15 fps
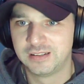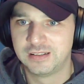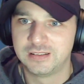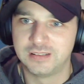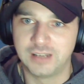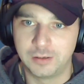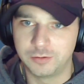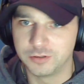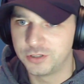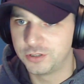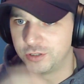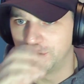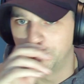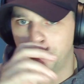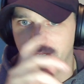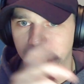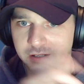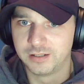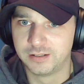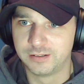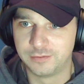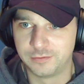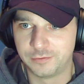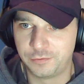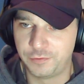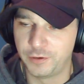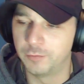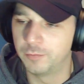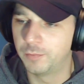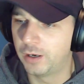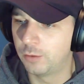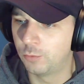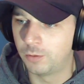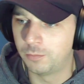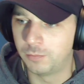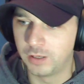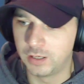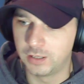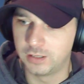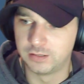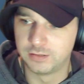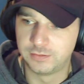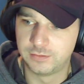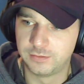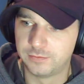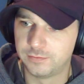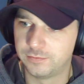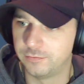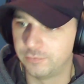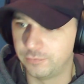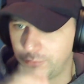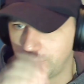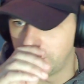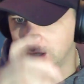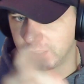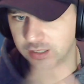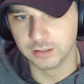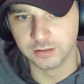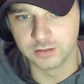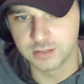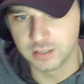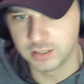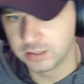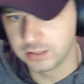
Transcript: That was stupid. Filmed by Wombat. Ridiculous that.